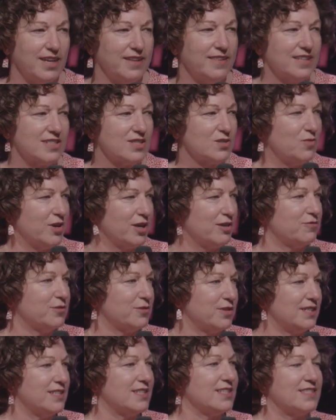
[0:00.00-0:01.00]
And that's a
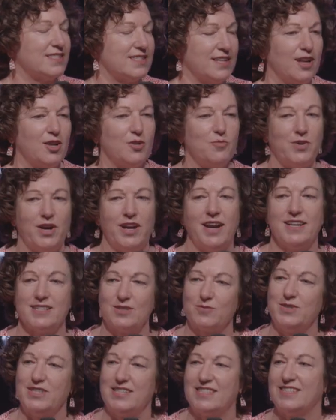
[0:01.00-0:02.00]
wonderful thing to celebrate
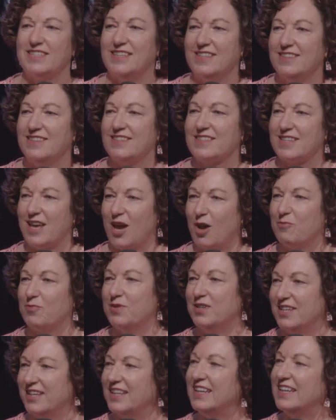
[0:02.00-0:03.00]
as we see this
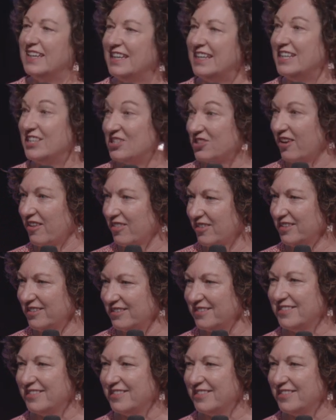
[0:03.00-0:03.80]
happening in each other.